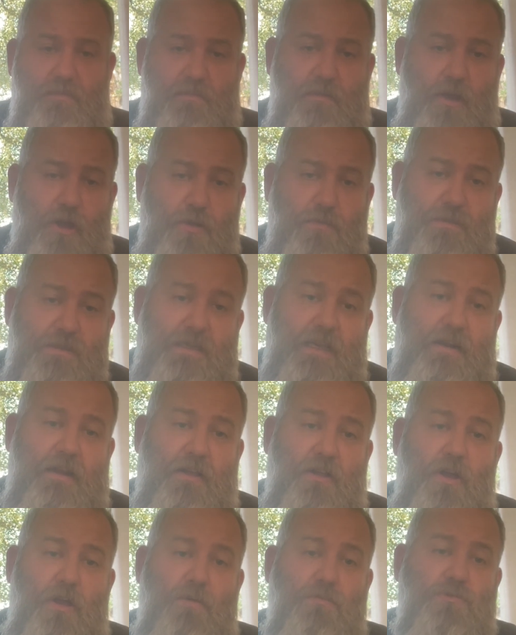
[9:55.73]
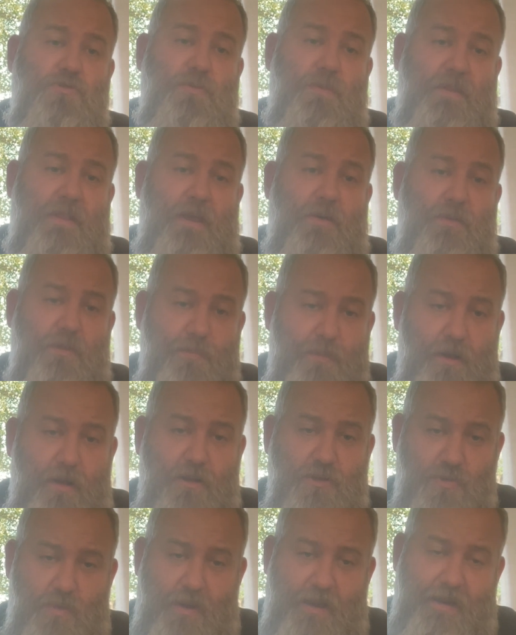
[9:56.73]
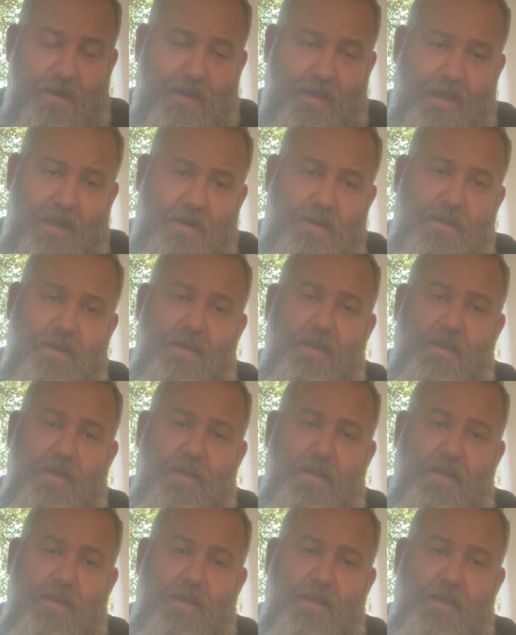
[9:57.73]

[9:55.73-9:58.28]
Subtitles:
Holmes, D&L Holmes, will be there with the parts wagon again.